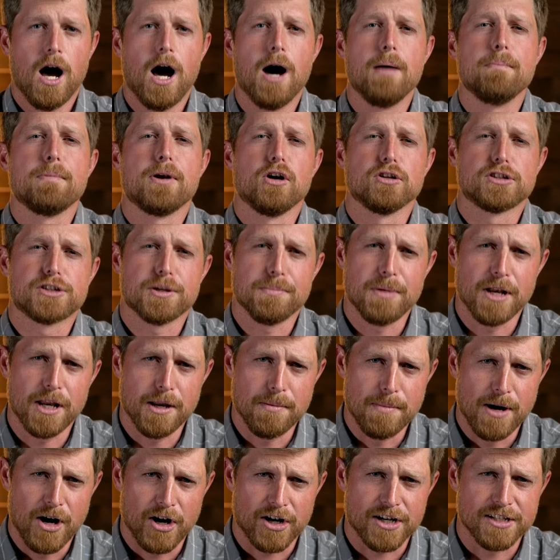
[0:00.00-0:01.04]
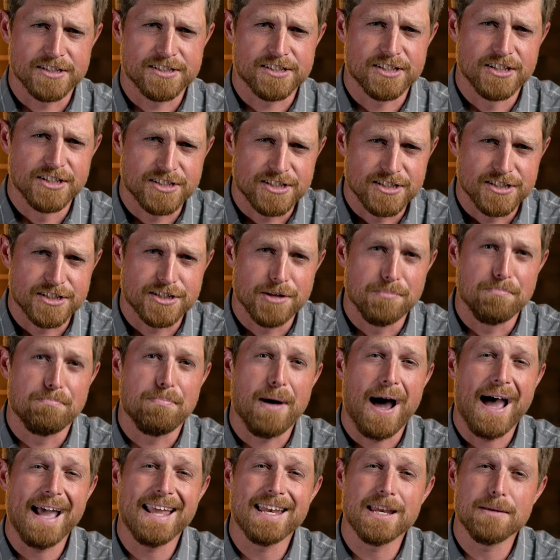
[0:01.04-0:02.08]
Unbeknownst to many American citizens, the
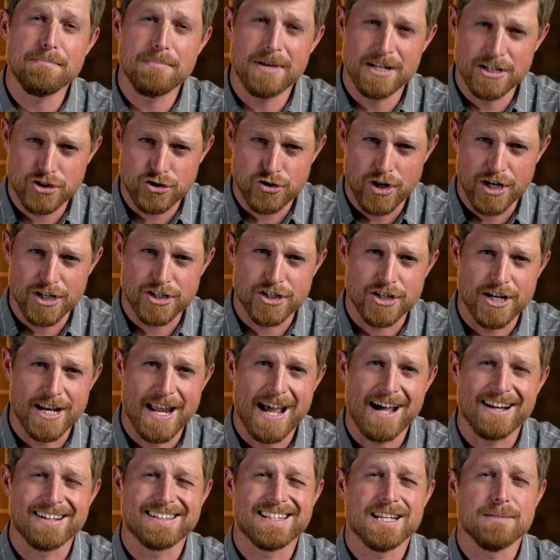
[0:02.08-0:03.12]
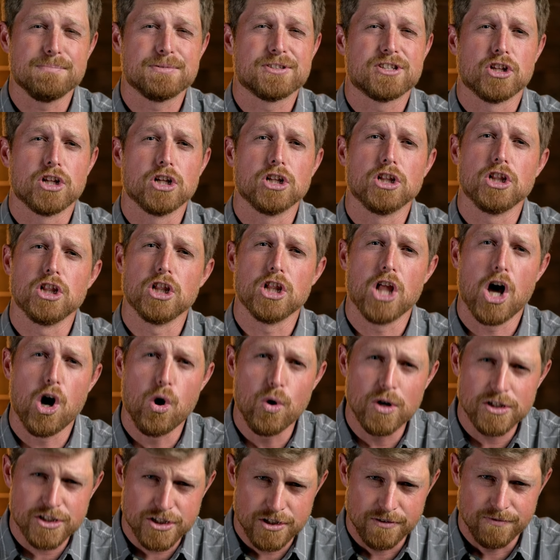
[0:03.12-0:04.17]
Biden administration now dips to the
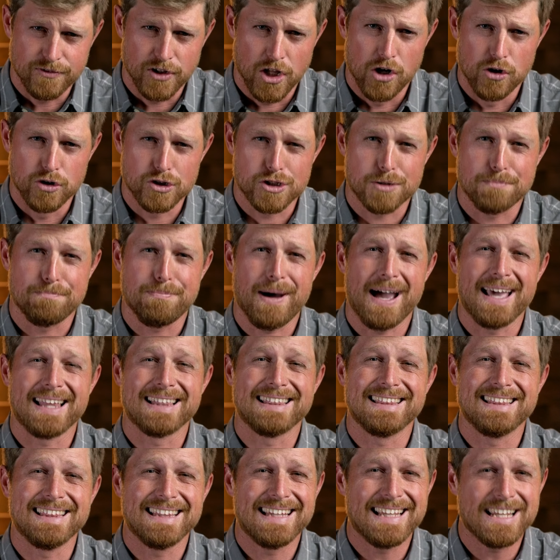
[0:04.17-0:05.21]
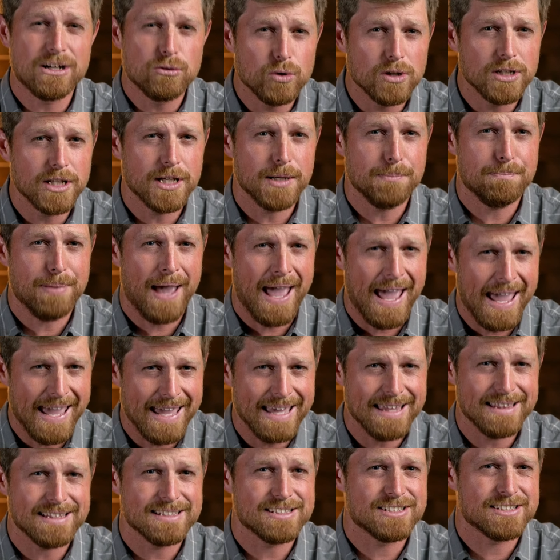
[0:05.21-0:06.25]
lowest of lows by literally
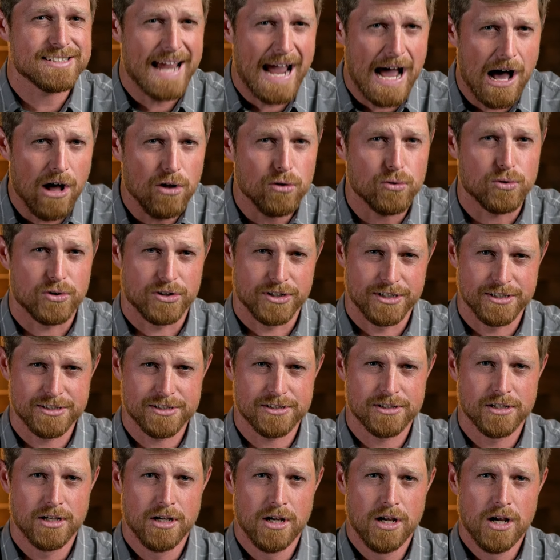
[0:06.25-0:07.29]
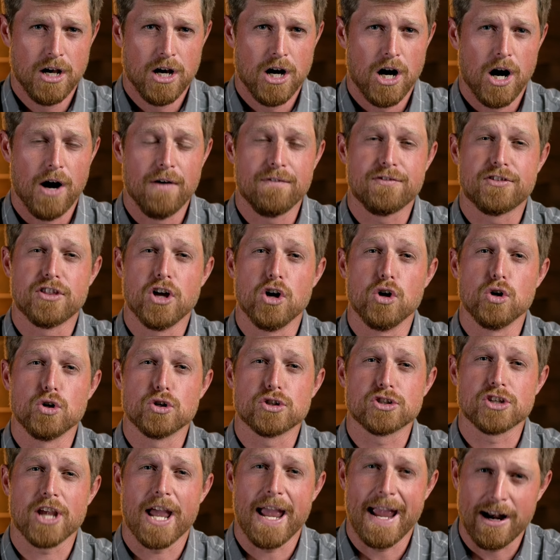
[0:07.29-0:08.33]
paying the salaries of
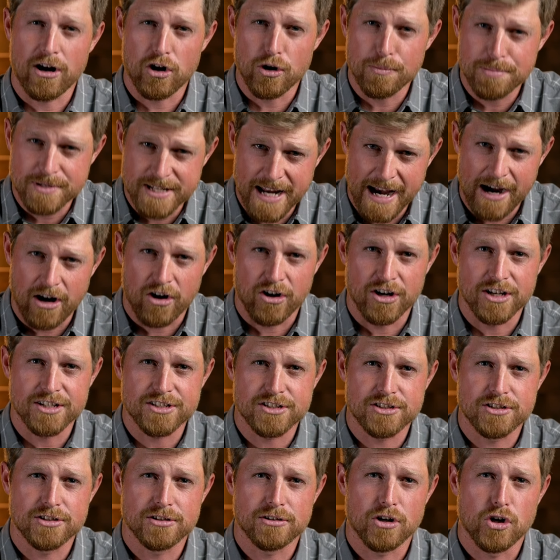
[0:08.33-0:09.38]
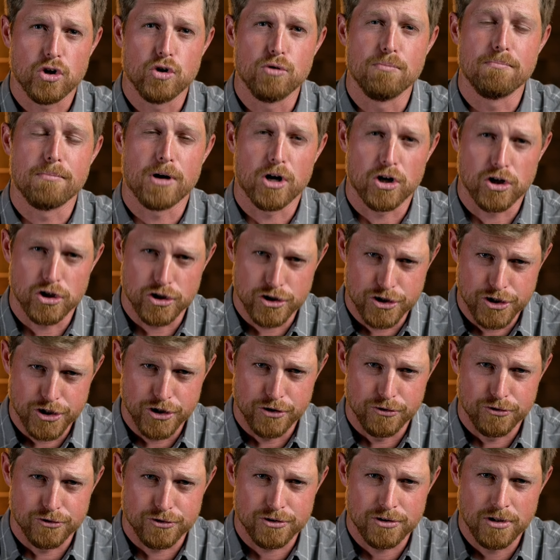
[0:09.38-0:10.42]
those Arab terrorists who murder
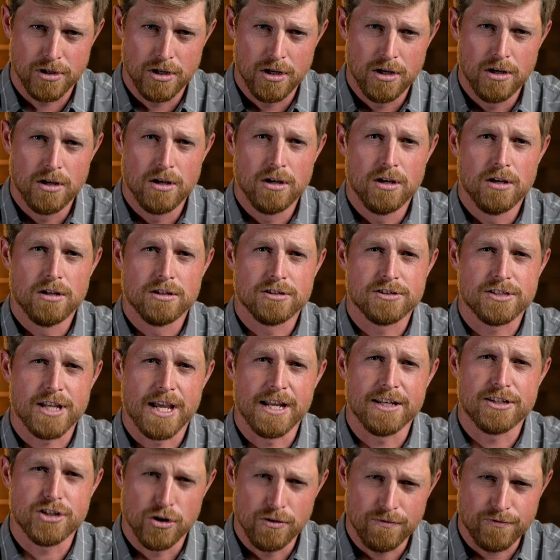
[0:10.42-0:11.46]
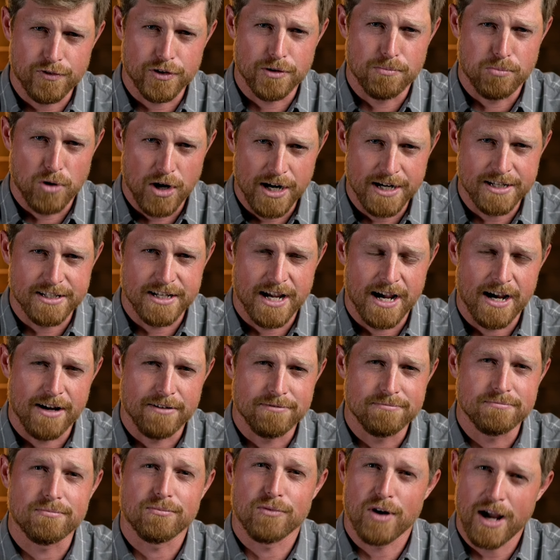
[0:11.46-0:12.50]
Jews. Stay tuned for the
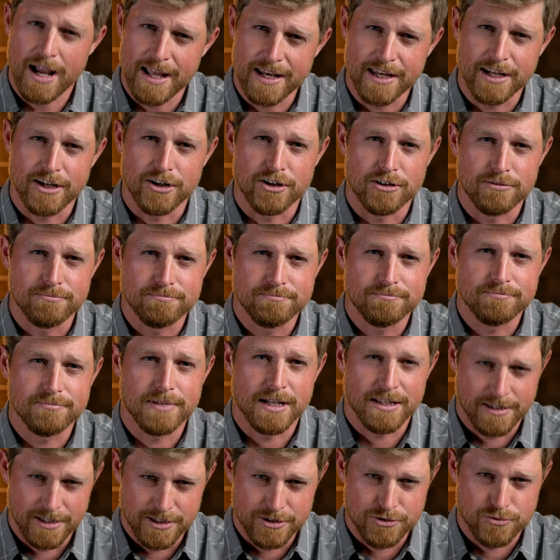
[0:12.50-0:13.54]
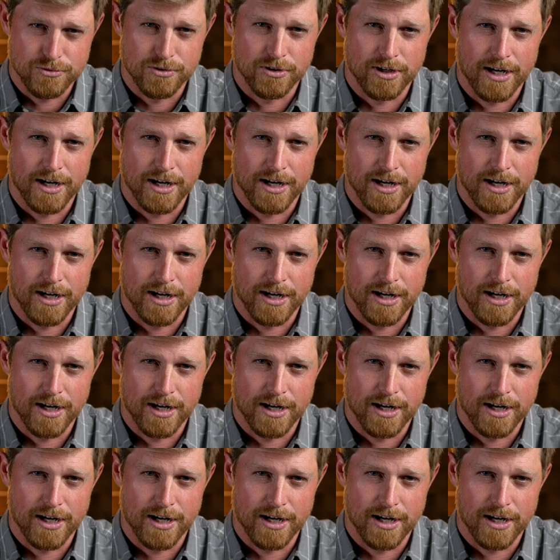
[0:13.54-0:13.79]
breakdown right here at the Israel